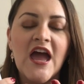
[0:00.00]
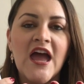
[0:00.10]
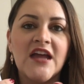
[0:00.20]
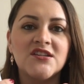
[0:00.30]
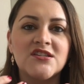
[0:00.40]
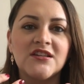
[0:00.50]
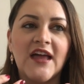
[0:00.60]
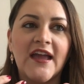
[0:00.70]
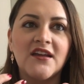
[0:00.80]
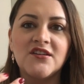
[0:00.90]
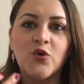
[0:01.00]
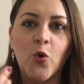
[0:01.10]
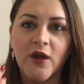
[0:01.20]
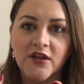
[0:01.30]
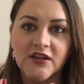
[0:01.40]
and like
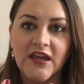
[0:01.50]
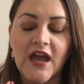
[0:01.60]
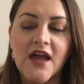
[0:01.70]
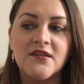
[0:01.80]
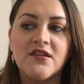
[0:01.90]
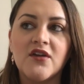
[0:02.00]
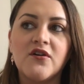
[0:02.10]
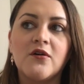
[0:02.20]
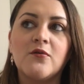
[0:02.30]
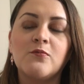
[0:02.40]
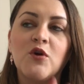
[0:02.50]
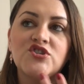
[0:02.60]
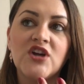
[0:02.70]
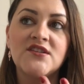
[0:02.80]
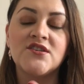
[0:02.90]
oily. And the
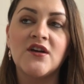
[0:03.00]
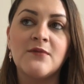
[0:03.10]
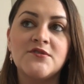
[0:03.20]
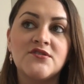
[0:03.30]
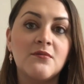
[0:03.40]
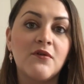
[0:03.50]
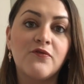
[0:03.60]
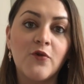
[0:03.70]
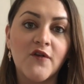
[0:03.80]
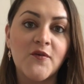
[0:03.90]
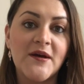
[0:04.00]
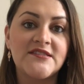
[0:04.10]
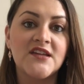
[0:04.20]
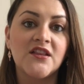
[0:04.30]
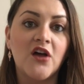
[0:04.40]
moisturizer I was using before from
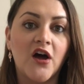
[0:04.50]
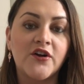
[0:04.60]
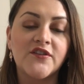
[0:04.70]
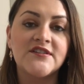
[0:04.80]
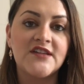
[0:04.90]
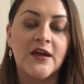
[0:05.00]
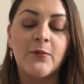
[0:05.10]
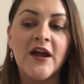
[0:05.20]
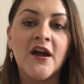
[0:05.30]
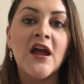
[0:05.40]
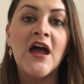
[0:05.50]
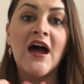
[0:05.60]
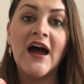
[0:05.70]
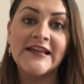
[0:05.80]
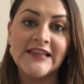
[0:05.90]
Estee Lauder, the Day Wear,
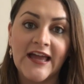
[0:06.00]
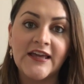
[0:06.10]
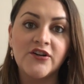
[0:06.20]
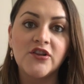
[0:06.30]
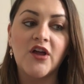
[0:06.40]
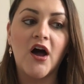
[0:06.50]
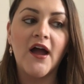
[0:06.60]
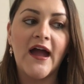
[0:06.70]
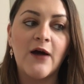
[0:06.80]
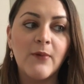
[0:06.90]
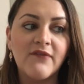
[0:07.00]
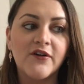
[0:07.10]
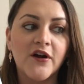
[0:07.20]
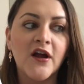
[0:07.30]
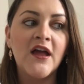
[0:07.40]
I like it a lot.
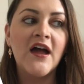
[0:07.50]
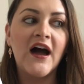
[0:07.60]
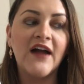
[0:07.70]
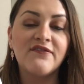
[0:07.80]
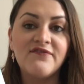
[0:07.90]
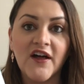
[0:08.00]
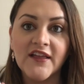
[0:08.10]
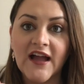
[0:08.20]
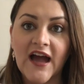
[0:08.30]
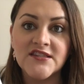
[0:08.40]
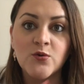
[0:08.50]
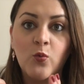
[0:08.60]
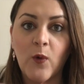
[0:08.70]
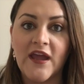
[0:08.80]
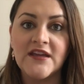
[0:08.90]
However, I felt like I had to
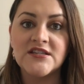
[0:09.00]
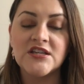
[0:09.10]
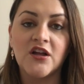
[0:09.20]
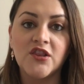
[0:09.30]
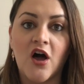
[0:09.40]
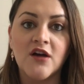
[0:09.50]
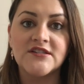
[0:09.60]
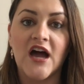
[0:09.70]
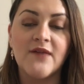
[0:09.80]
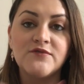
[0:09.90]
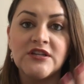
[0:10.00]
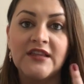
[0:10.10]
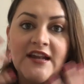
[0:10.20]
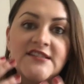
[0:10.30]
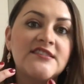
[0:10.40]
wait a long time to
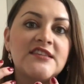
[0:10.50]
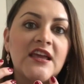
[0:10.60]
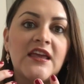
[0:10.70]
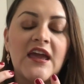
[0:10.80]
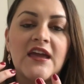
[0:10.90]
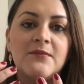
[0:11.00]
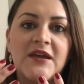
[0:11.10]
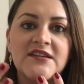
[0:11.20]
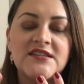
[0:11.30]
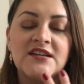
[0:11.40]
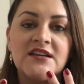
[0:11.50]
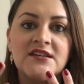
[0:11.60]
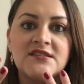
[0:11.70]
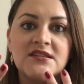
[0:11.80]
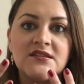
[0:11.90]
let it sink in because it
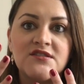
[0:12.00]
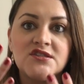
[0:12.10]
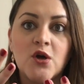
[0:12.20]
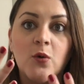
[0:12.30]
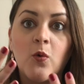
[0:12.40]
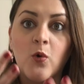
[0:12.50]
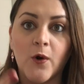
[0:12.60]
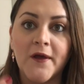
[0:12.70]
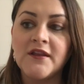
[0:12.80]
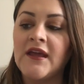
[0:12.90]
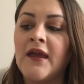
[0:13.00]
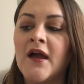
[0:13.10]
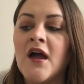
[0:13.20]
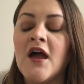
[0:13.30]
is so oily.